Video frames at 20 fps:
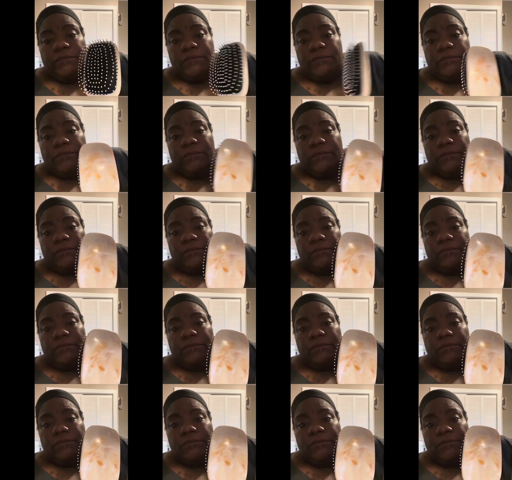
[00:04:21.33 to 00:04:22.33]

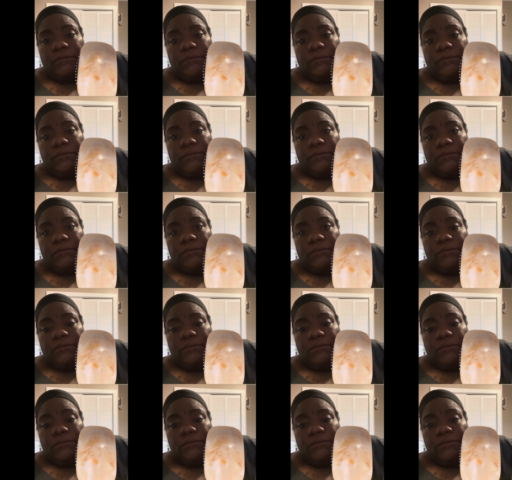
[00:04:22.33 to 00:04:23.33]

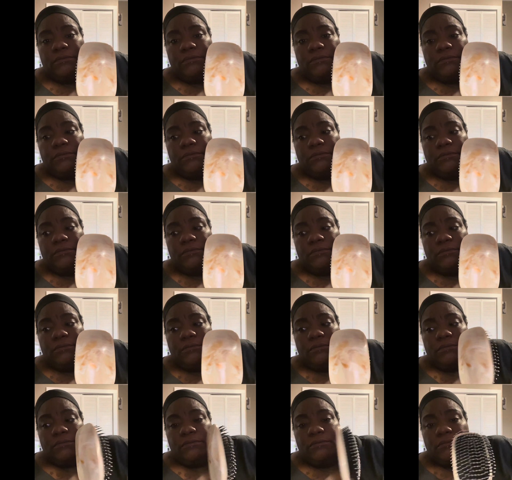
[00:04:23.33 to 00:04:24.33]

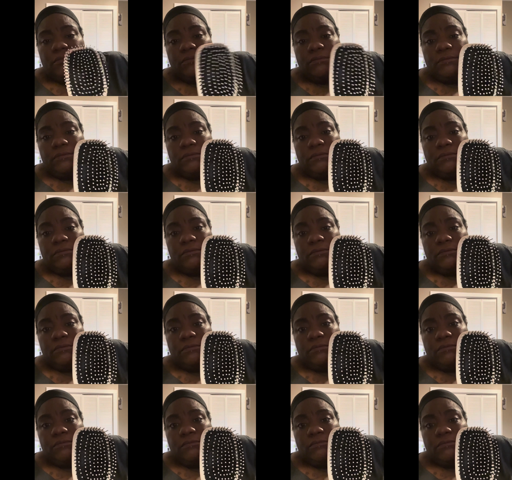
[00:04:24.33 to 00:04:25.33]

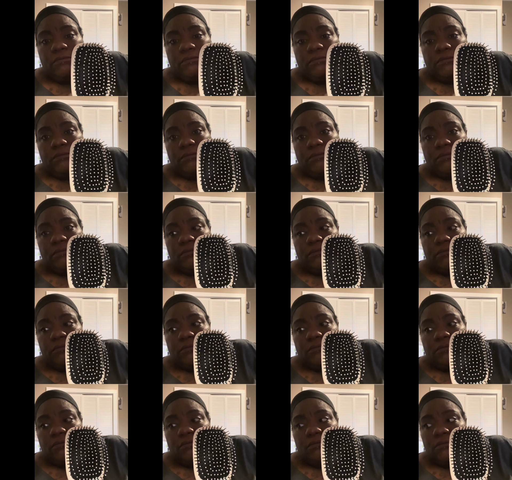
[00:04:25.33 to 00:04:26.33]

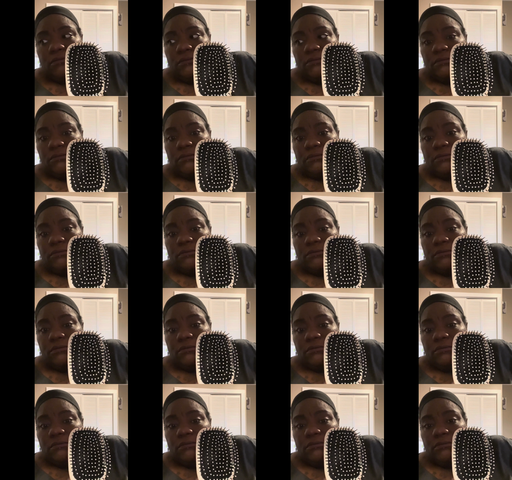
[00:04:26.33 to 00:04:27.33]
(no one is talking)